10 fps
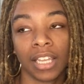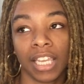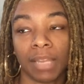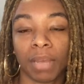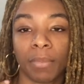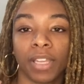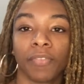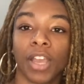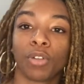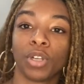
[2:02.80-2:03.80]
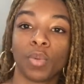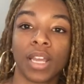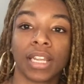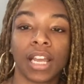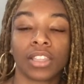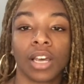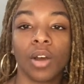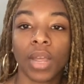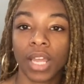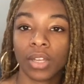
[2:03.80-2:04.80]
in My Big Fat Greek Wedding, I thought,
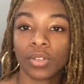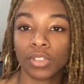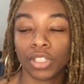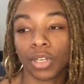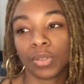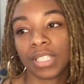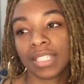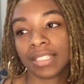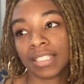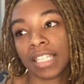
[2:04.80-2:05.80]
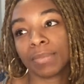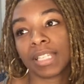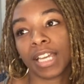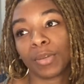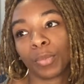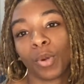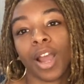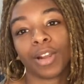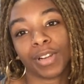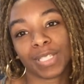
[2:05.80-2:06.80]
okay, this seems like
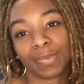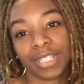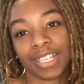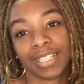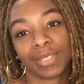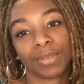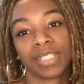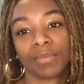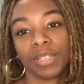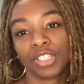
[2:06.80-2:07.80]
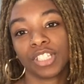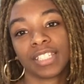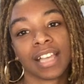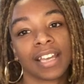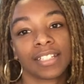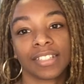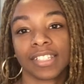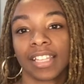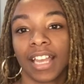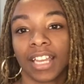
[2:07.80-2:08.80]
progress, because with submission, it's kind of
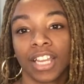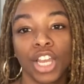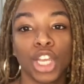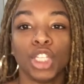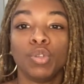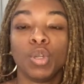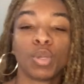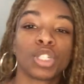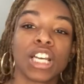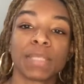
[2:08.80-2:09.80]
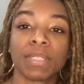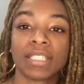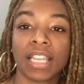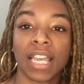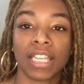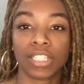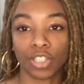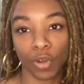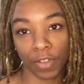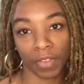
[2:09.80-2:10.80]
just like you do what your husband says,
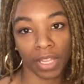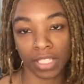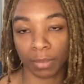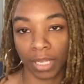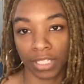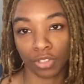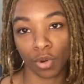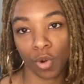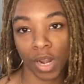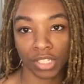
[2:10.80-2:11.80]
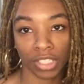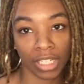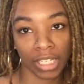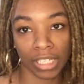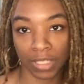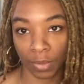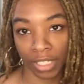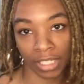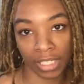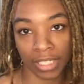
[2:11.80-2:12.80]
no ifs, ands, buts. You don't question it. It is what
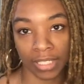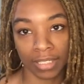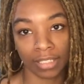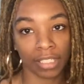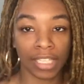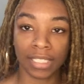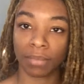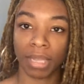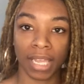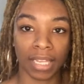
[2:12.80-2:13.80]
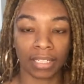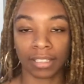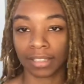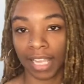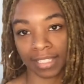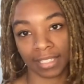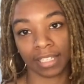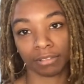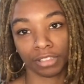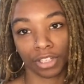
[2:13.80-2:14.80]
it is. He's the man. That's
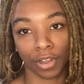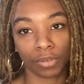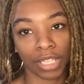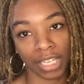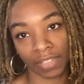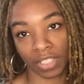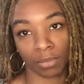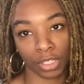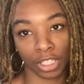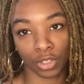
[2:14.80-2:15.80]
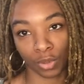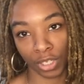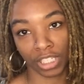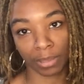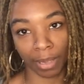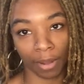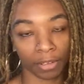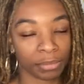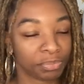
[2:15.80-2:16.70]
it. That gives him the authority and the power.